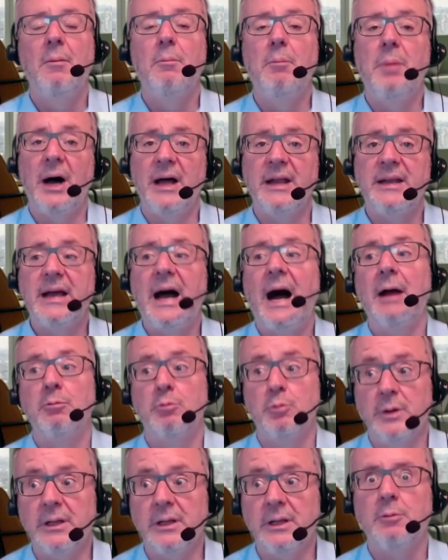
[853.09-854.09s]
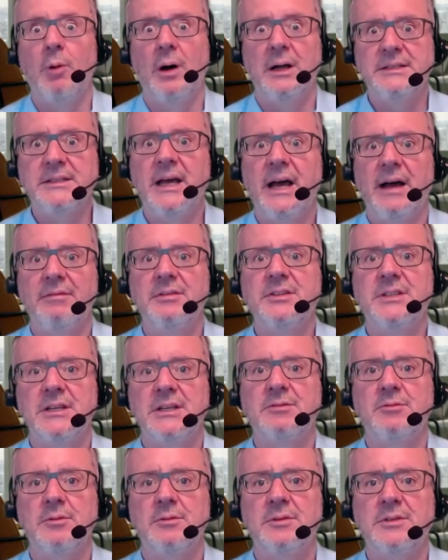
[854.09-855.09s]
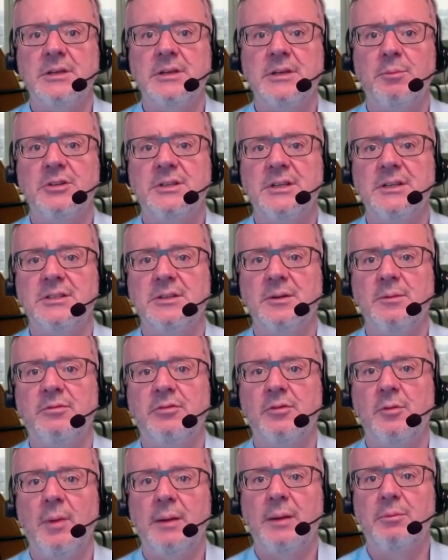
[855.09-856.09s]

But I really want to have a separate system for my